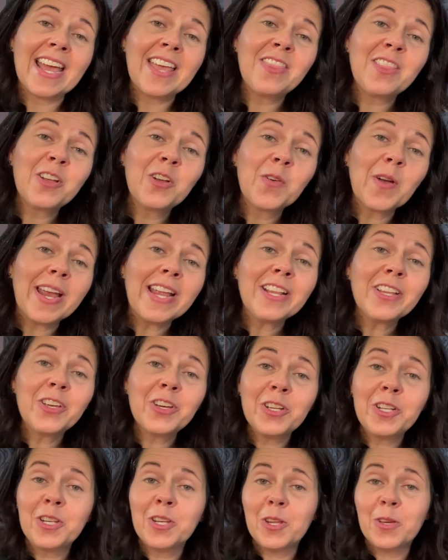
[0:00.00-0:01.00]
And the great
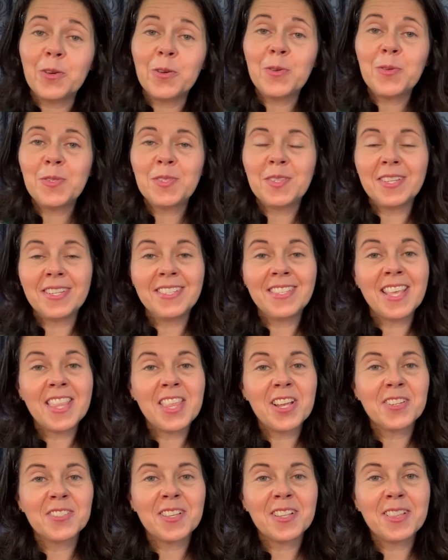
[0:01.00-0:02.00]
good news is that
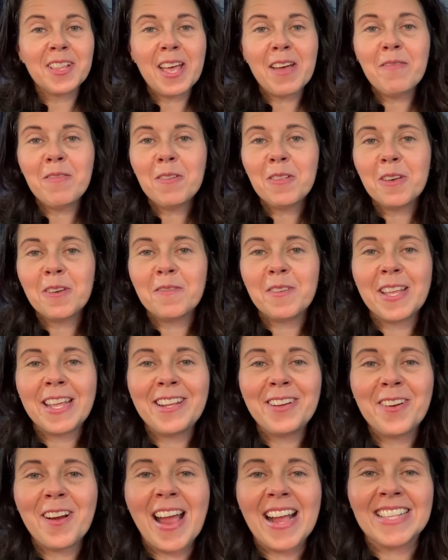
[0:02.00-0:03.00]
there's a level of
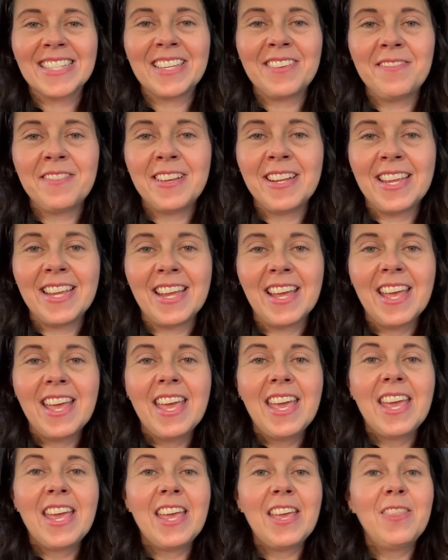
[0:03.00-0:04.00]
interactivity
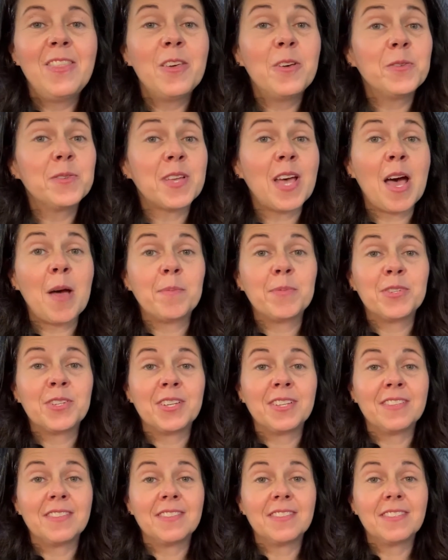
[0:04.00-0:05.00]
in those
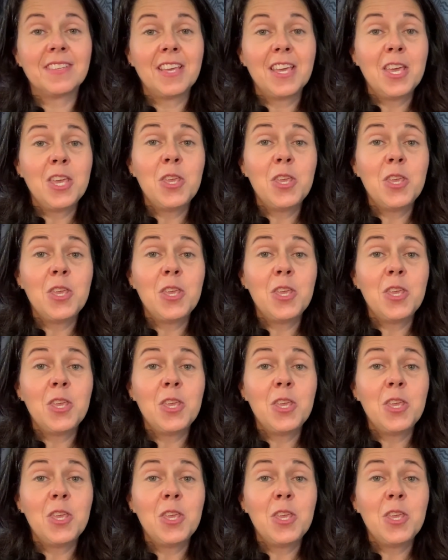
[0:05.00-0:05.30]
options.